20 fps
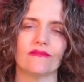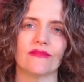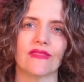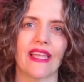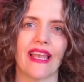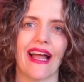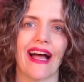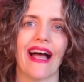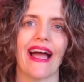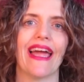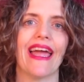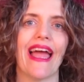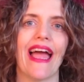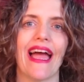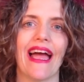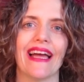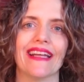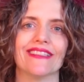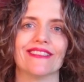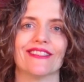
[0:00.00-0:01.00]
that I
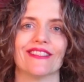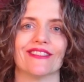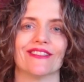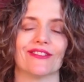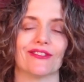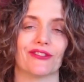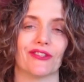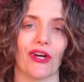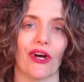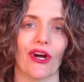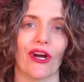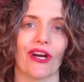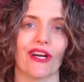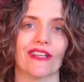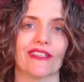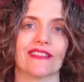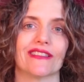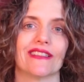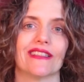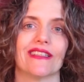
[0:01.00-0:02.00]
had to
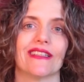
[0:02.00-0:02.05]
start